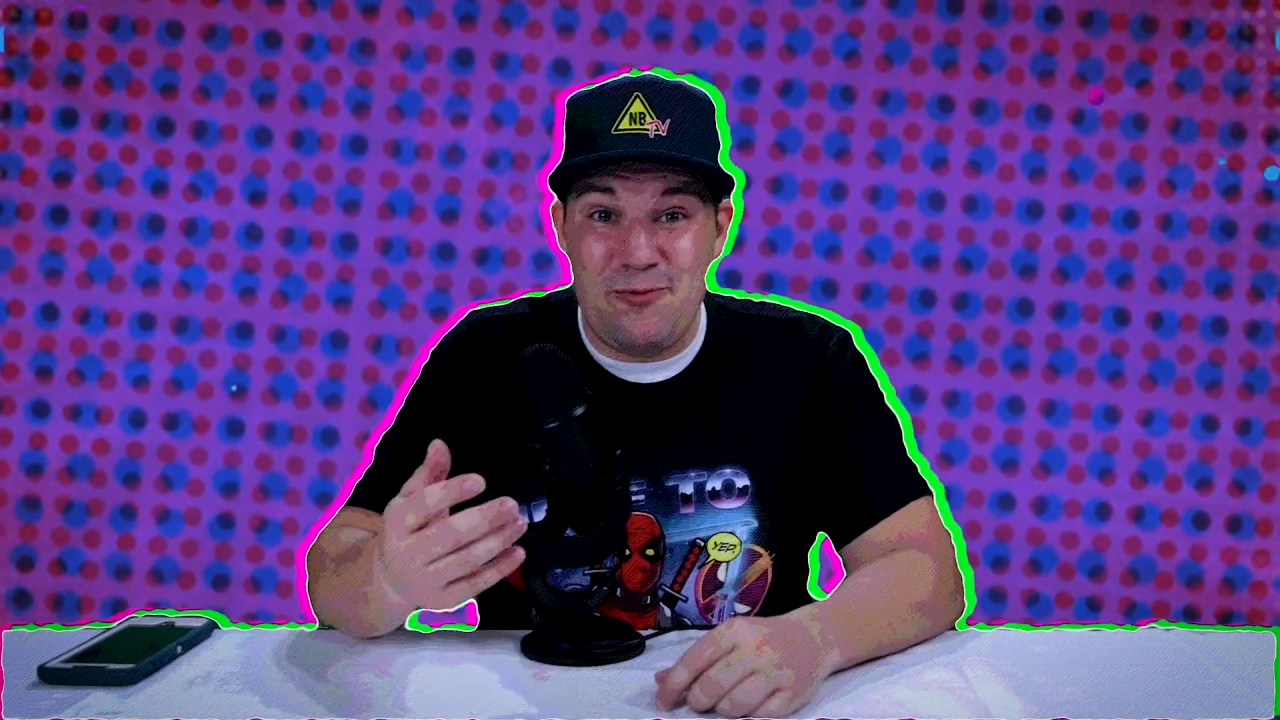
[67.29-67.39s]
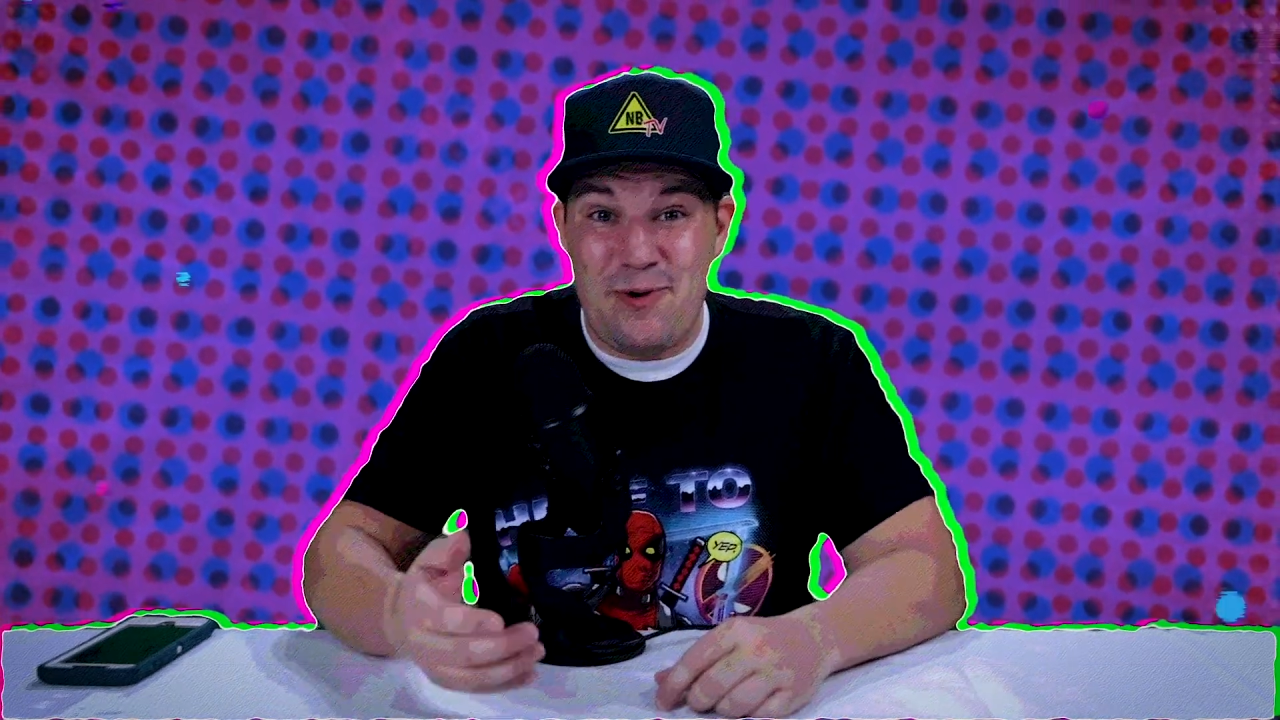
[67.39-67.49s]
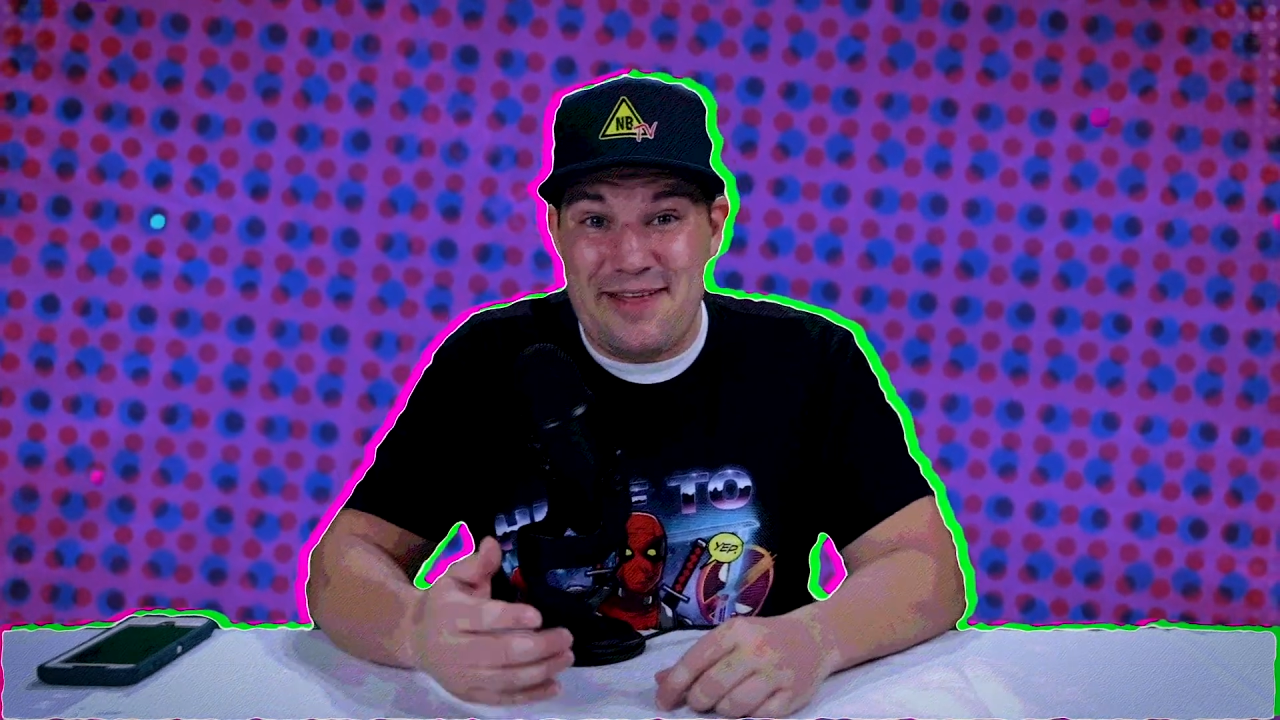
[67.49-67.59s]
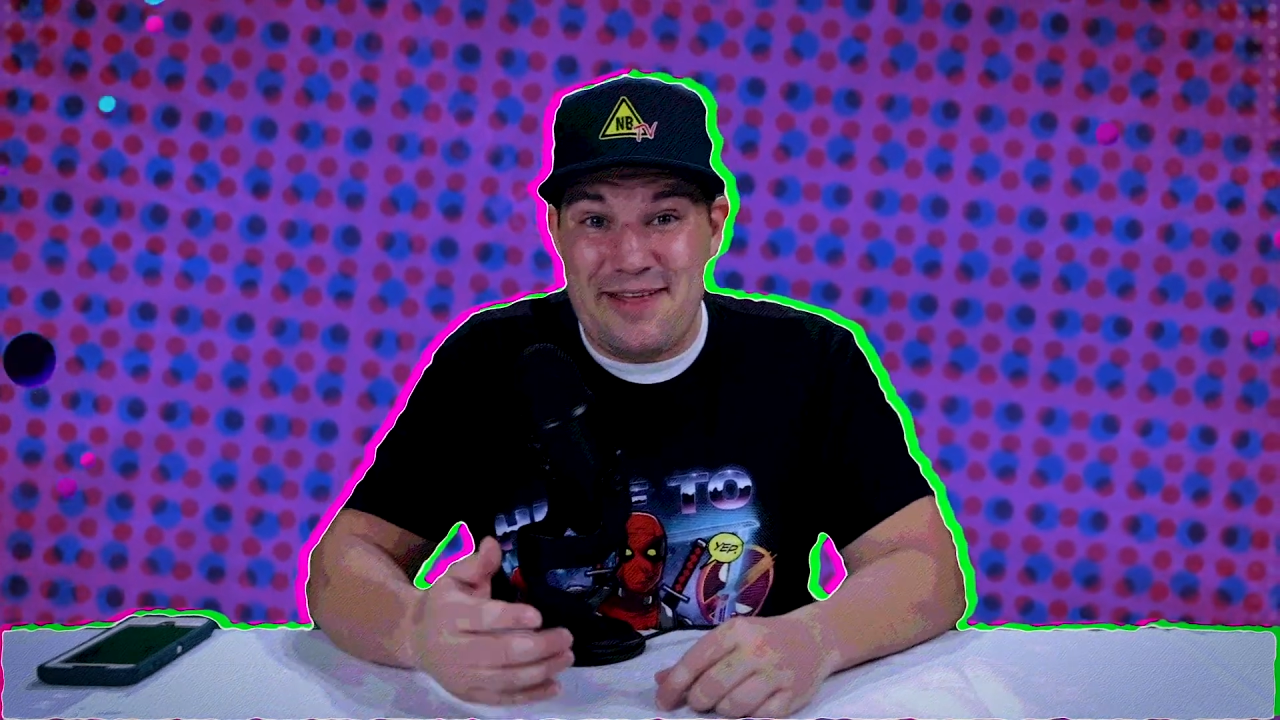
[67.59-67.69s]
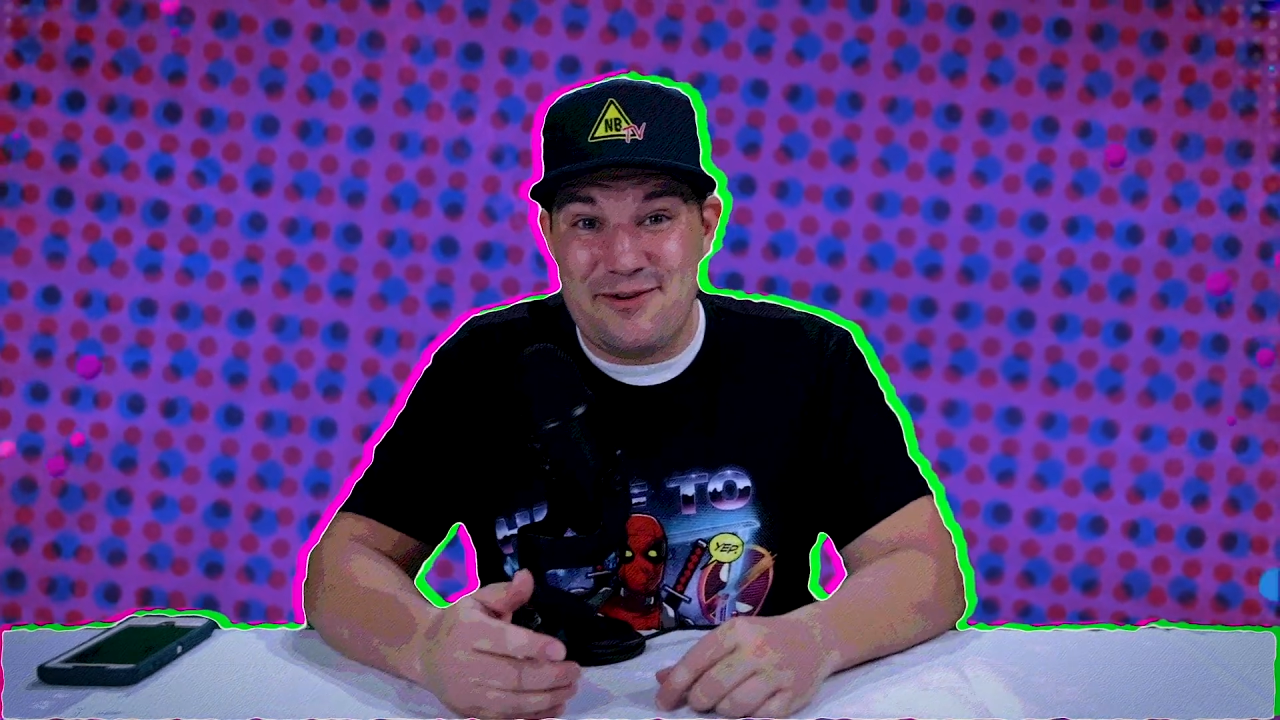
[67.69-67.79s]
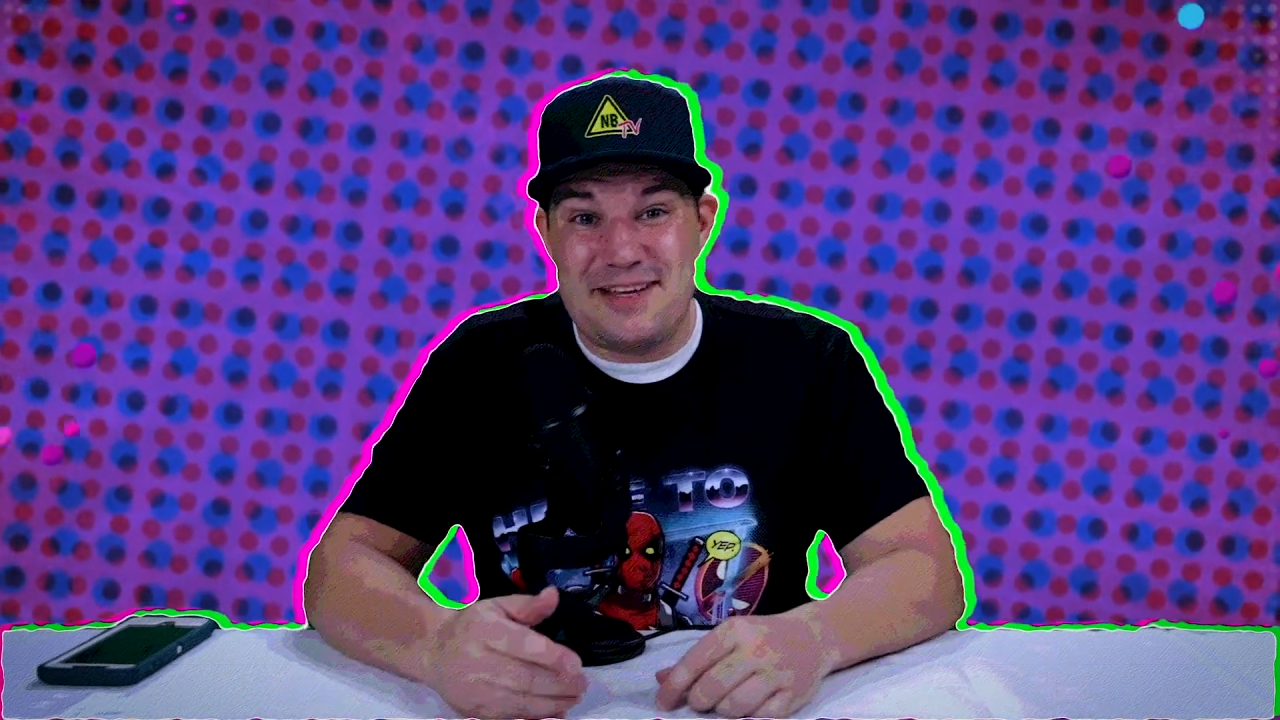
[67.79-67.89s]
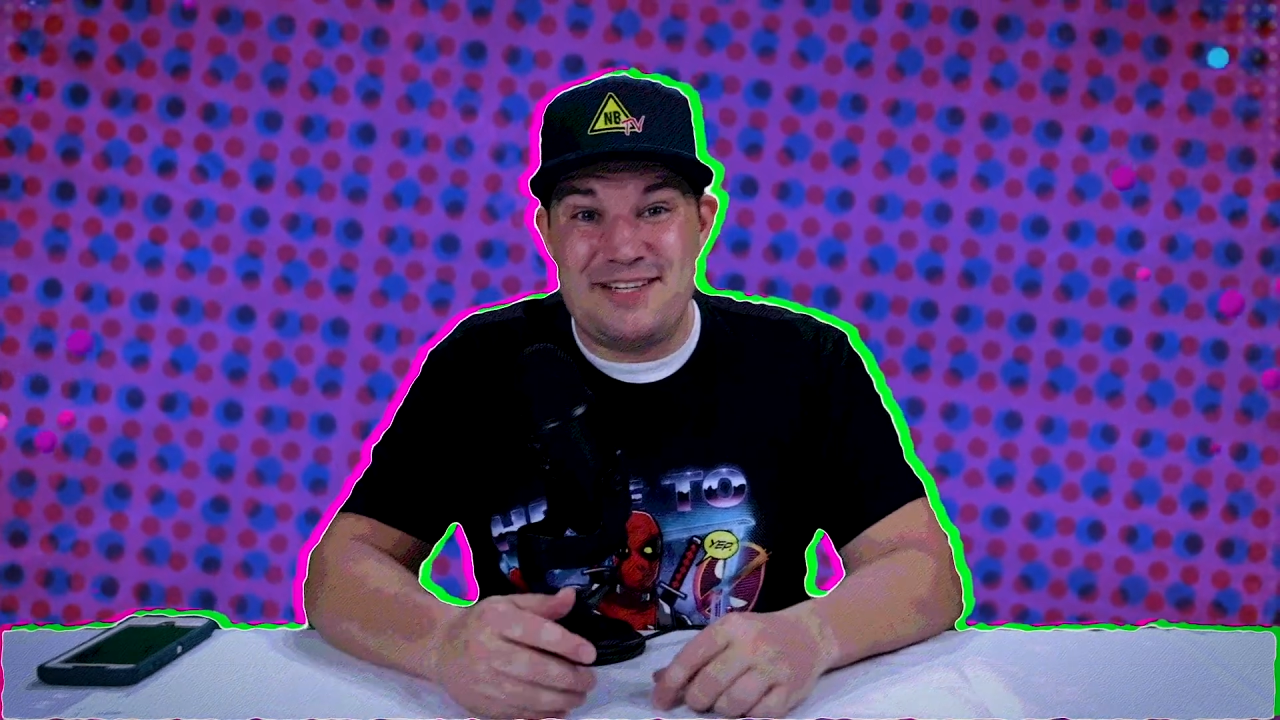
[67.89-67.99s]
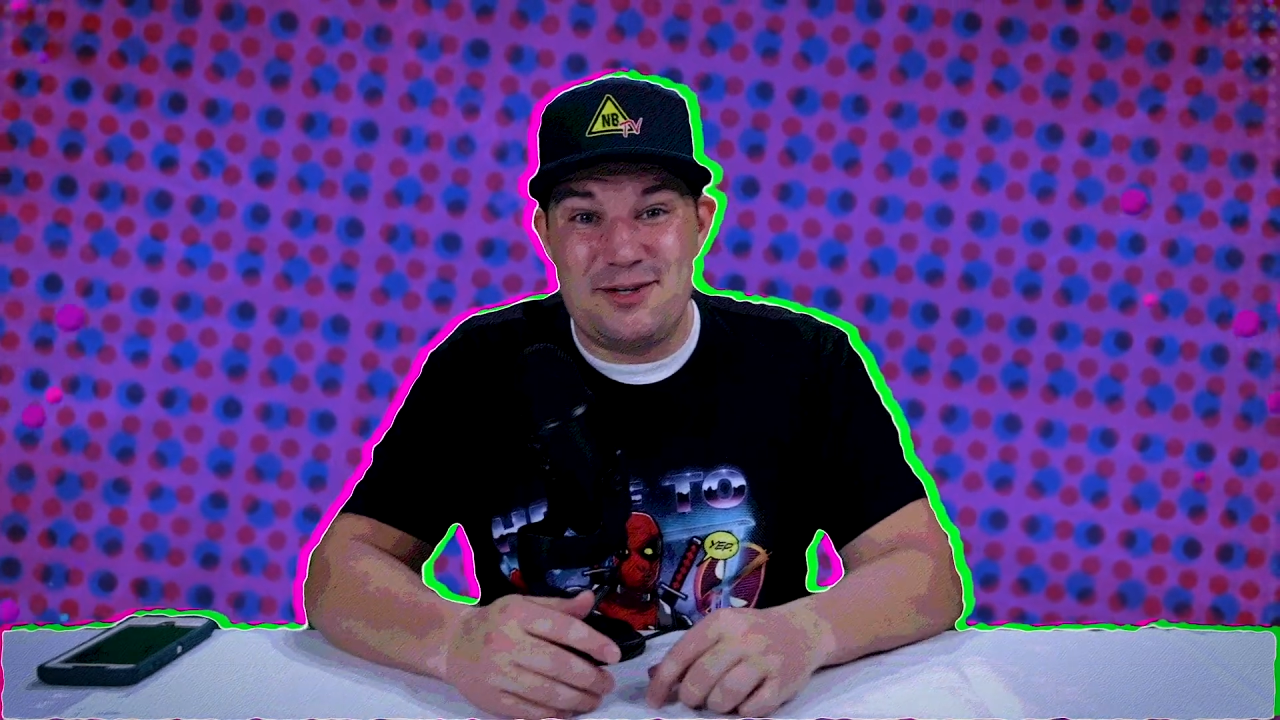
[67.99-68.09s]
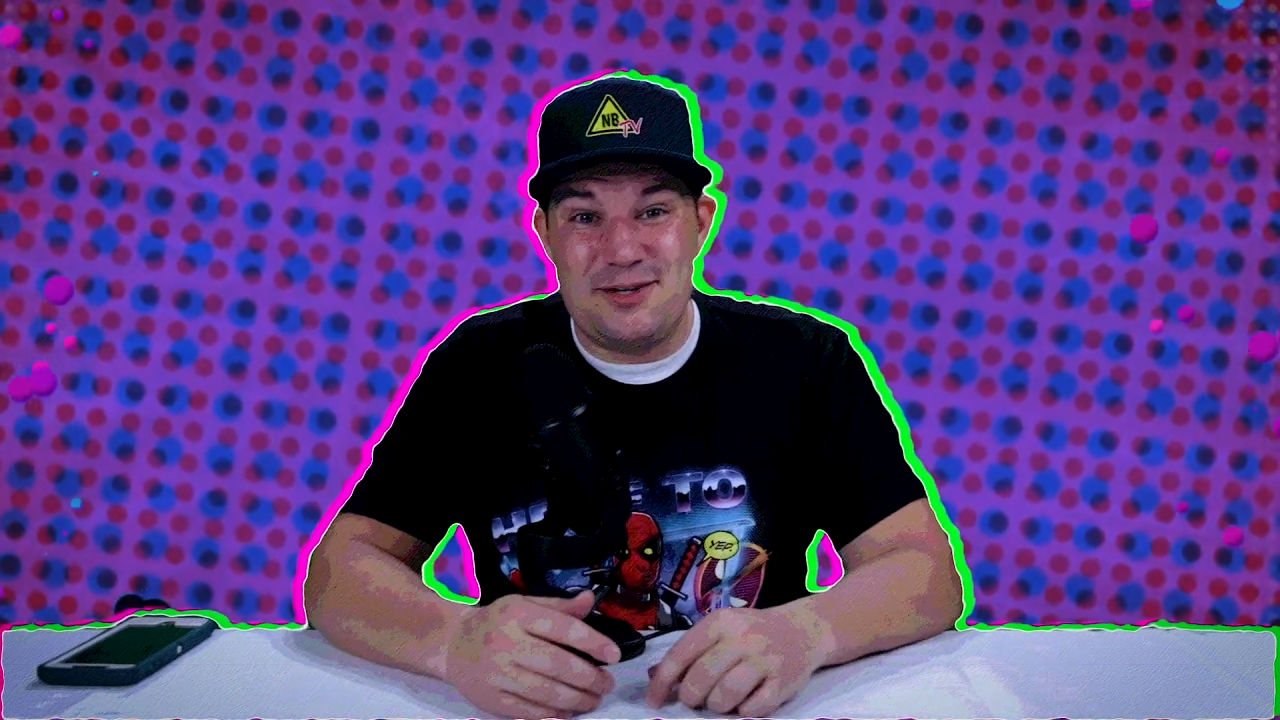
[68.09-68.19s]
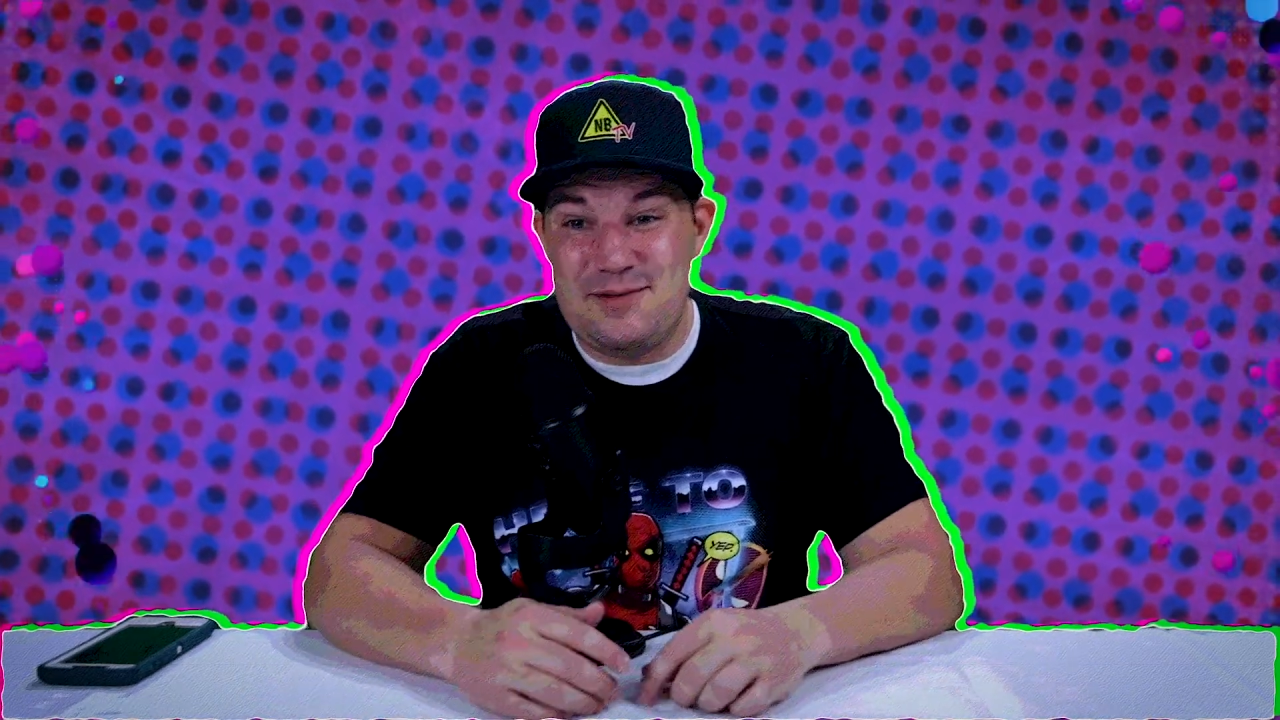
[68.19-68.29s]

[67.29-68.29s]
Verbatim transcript: rather than to